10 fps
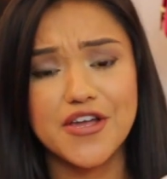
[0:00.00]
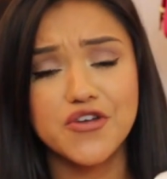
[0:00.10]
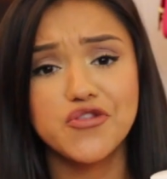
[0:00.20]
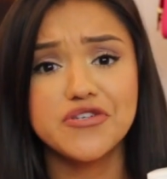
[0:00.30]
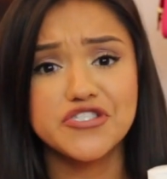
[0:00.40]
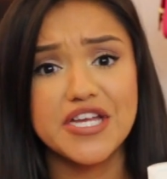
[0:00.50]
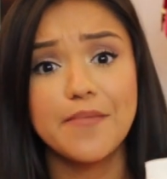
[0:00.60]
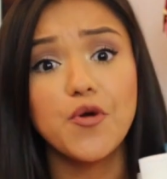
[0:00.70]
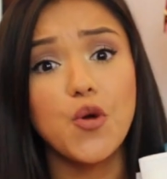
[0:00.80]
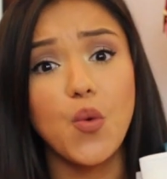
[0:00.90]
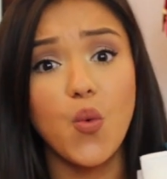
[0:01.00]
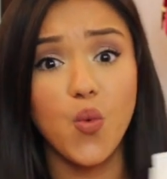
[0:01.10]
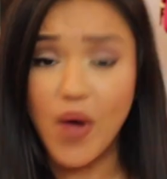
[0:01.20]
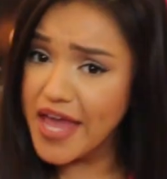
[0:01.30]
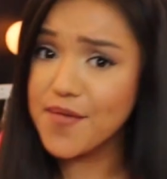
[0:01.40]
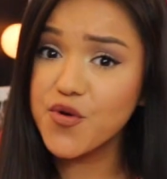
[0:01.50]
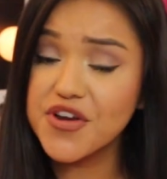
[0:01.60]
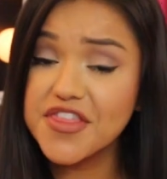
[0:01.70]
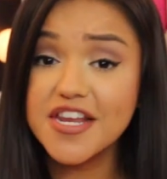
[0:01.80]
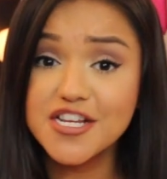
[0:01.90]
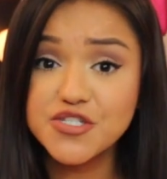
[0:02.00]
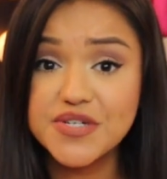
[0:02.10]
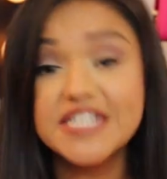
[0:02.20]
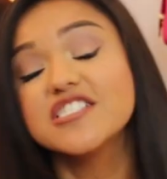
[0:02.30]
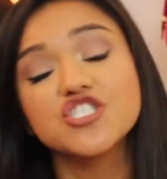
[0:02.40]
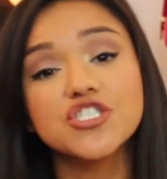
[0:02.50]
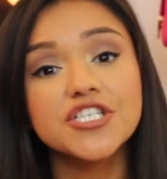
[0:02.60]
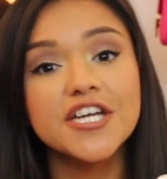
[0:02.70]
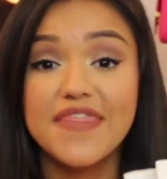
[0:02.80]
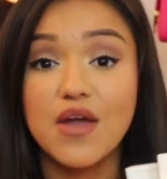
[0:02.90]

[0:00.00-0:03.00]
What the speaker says: I go through shampoo way more than I do conditioner.